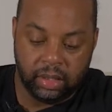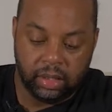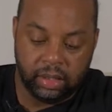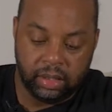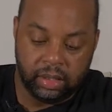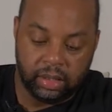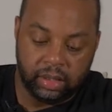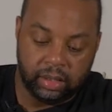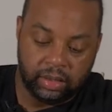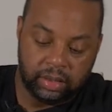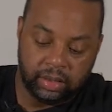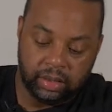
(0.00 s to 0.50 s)

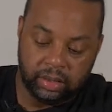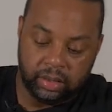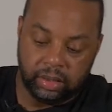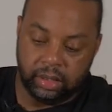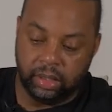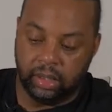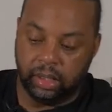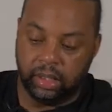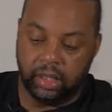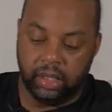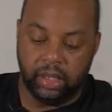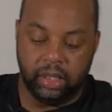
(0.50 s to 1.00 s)
Let's
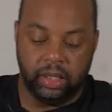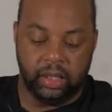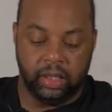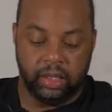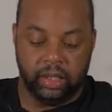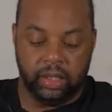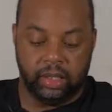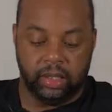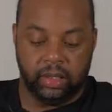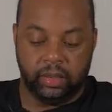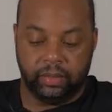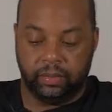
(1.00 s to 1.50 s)
see
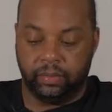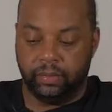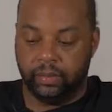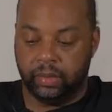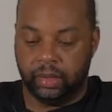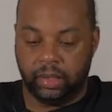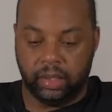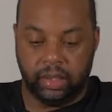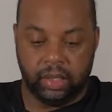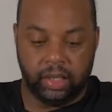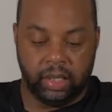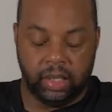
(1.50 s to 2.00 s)
here.
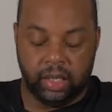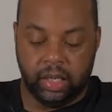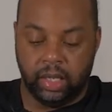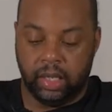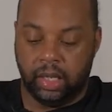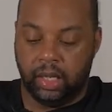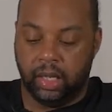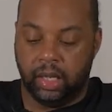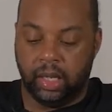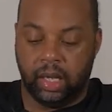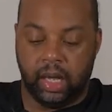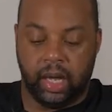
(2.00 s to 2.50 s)

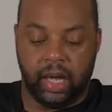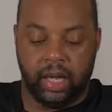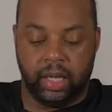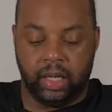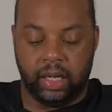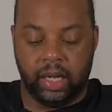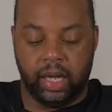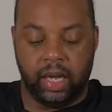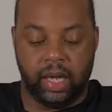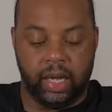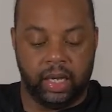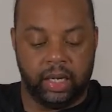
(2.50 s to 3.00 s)
I
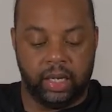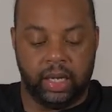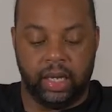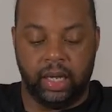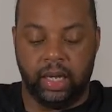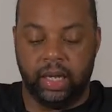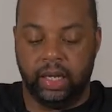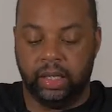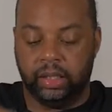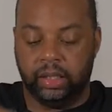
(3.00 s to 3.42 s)
got a